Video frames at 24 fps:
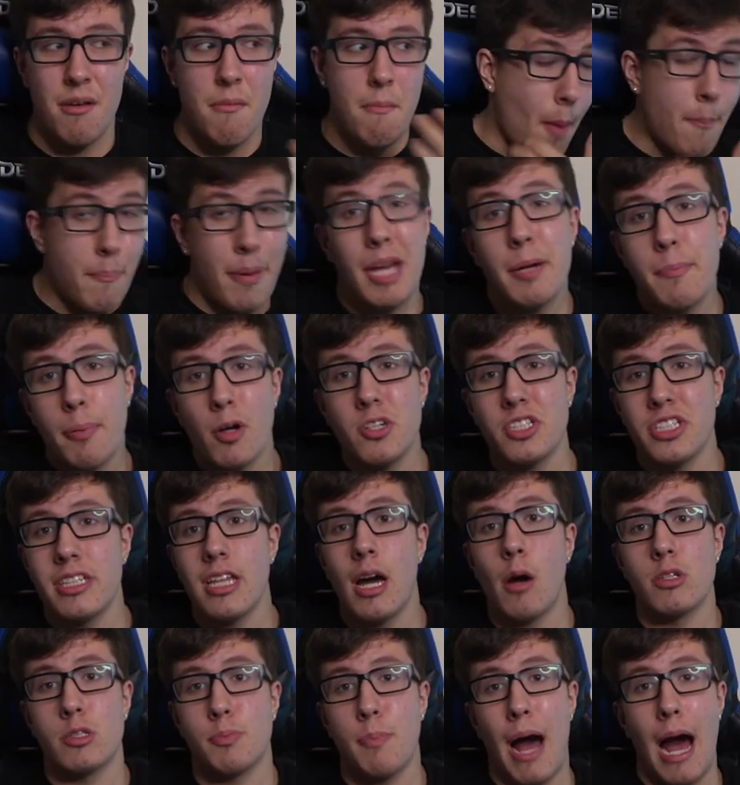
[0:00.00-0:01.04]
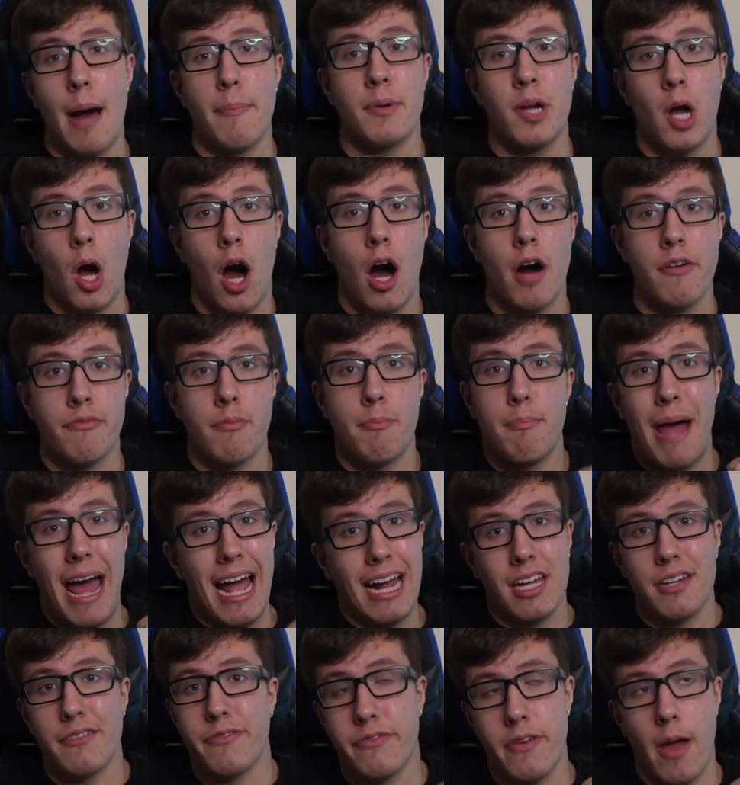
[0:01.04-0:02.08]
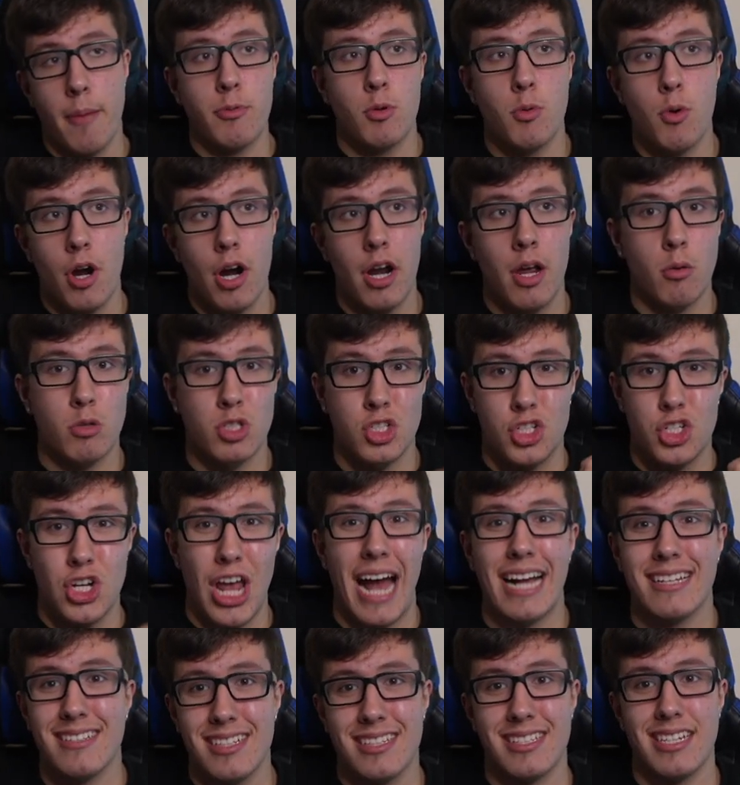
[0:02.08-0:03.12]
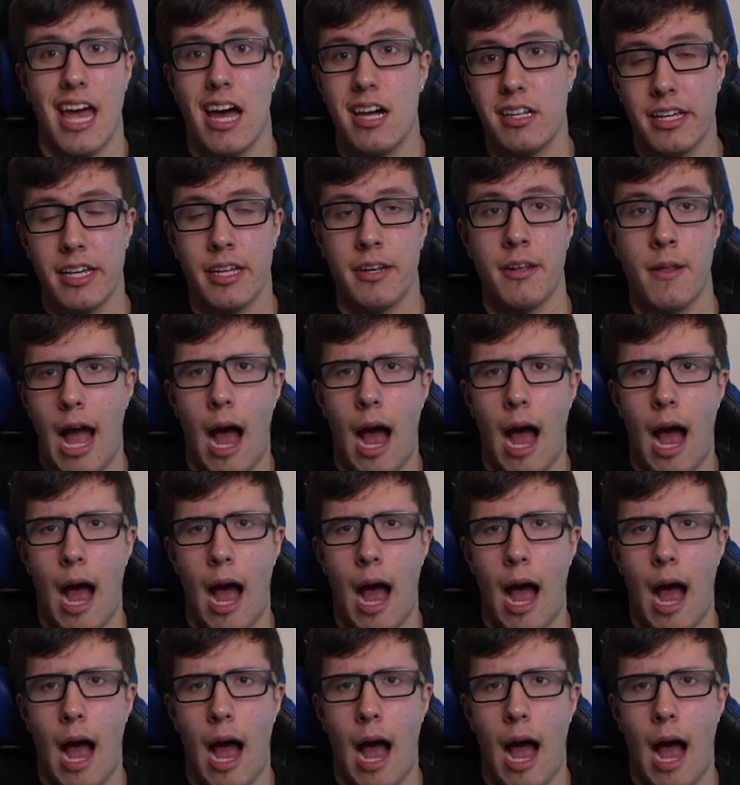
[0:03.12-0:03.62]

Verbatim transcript: A big person that was popping off back in February was Jack Detalian.